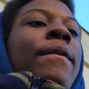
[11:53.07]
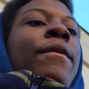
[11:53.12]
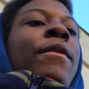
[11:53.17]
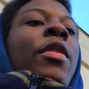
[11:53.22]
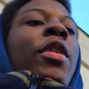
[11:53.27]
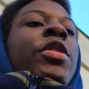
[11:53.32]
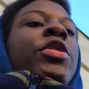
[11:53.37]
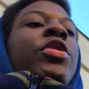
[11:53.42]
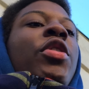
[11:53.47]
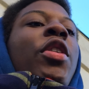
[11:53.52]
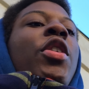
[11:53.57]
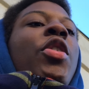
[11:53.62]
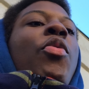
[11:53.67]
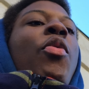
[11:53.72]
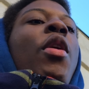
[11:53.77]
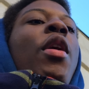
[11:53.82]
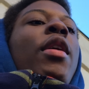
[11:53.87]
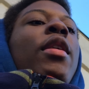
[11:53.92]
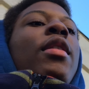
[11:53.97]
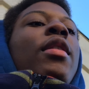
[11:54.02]
Verse
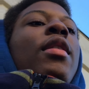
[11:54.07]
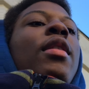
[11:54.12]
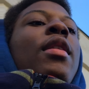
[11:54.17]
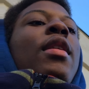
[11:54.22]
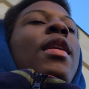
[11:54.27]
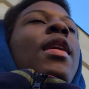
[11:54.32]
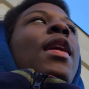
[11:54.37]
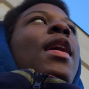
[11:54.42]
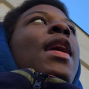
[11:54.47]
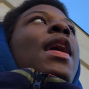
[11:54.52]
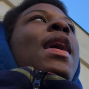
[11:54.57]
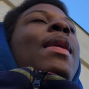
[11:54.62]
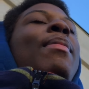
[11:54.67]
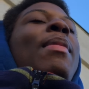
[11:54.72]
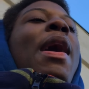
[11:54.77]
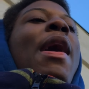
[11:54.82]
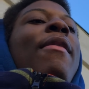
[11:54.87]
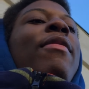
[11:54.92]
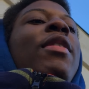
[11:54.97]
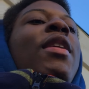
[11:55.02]
31, him
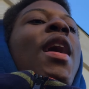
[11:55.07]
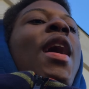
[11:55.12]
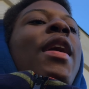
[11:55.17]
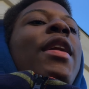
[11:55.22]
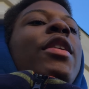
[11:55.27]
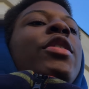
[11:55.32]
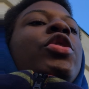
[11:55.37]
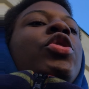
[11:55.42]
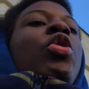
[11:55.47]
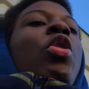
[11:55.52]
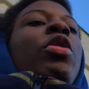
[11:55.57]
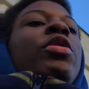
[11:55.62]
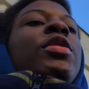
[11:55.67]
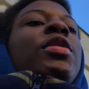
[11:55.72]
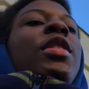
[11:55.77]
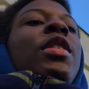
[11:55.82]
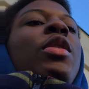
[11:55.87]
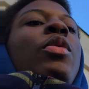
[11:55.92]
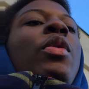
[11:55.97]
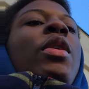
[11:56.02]
have God
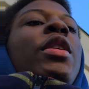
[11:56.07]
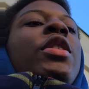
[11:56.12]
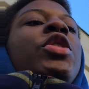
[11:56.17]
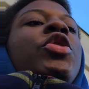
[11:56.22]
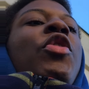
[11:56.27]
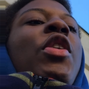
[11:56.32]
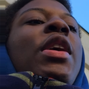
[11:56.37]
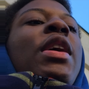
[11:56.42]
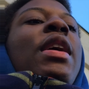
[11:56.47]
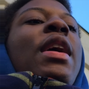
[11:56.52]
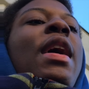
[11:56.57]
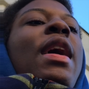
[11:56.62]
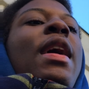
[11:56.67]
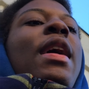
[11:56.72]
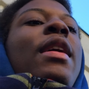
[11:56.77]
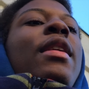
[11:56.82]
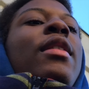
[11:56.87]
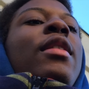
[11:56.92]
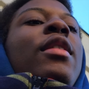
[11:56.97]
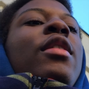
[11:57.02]
exalted with his right
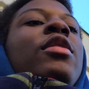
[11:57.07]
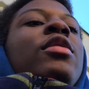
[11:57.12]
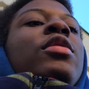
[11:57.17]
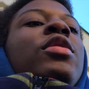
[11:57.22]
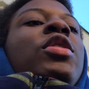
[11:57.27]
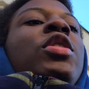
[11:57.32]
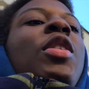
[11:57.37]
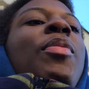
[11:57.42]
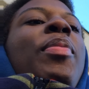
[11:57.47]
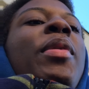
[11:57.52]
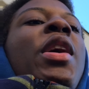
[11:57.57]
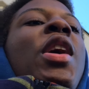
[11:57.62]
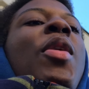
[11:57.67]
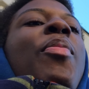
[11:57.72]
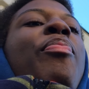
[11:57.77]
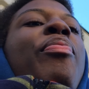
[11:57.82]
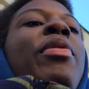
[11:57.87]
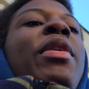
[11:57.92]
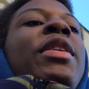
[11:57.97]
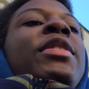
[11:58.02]
hand to be a
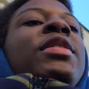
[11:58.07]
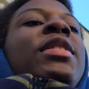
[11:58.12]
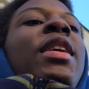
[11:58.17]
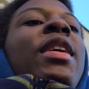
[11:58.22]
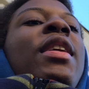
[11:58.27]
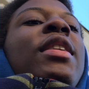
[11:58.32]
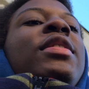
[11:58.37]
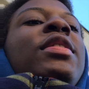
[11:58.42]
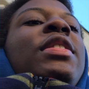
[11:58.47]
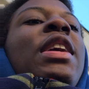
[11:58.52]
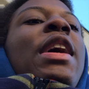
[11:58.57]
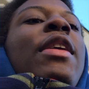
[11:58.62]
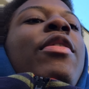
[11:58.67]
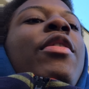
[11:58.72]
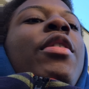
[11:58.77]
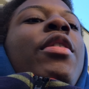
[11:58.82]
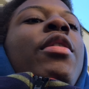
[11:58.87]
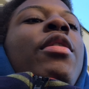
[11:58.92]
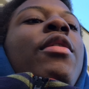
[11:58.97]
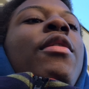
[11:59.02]
prince and a
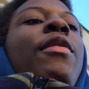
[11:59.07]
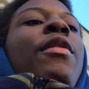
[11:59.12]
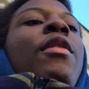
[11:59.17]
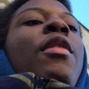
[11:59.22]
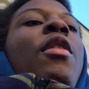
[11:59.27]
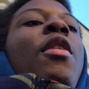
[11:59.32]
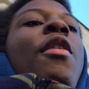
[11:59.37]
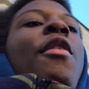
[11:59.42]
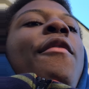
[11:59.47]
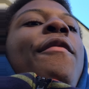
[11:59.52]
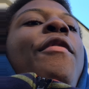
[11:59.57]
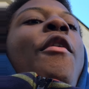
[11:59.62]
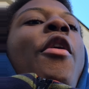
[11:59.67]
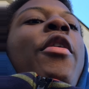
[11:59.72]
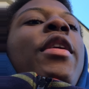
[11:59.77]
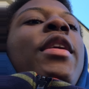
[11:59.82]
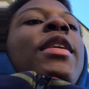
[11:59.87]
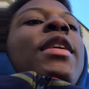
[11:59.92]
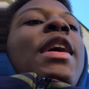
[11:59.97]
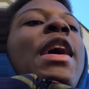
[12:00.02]
savior, for
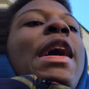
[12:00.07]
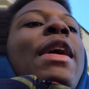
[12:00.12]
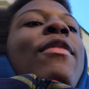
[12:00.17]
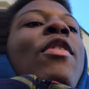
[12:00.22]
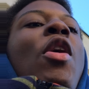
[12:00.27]
to give